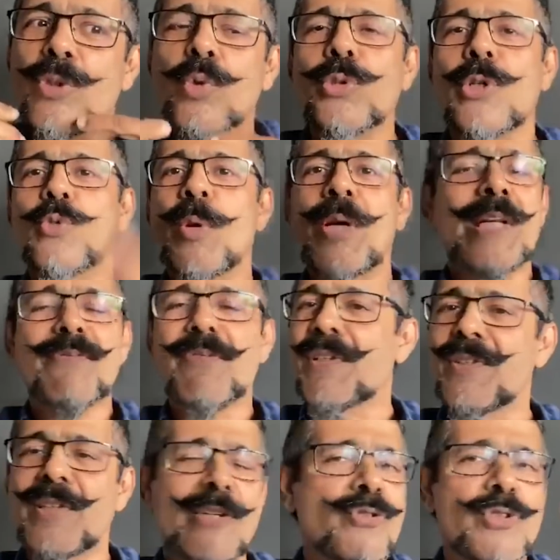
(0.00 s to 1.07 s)
through the 21st
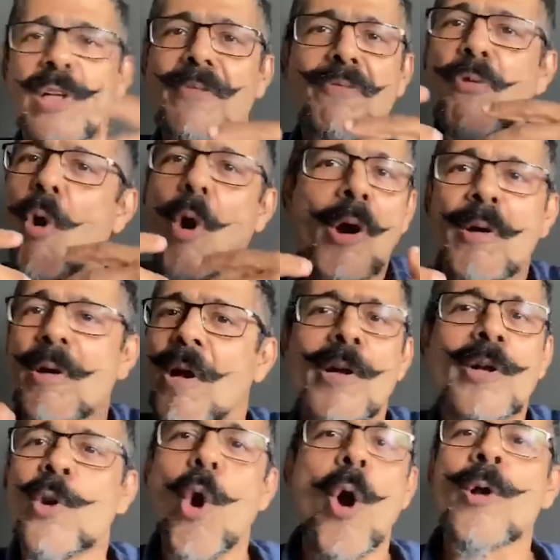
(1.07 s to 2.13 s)
century for a
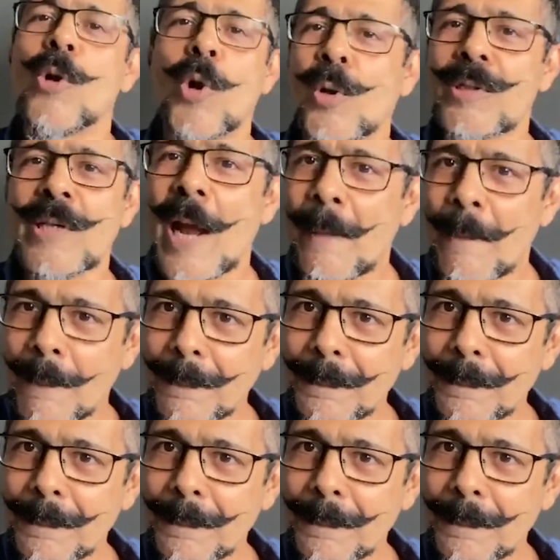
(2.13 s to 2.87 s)
long, long time?